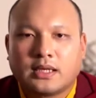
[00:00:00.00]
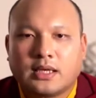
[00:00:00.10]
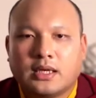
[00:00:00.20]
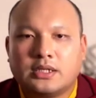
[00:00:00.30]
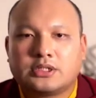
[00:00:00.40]

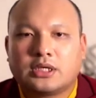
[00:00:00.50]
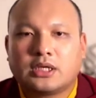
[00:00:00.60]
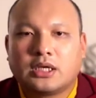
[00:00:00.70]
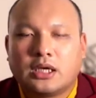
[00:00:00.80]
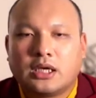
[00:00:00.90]
They have
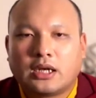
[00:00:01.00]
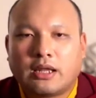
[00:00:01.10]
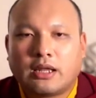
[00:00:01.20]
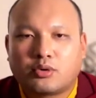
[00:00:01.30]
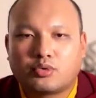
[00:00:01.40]
faith and
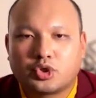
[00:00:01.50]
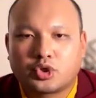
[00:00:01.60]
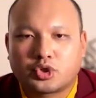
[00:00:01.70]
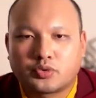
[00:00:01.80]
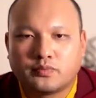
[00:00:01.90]
devotion, then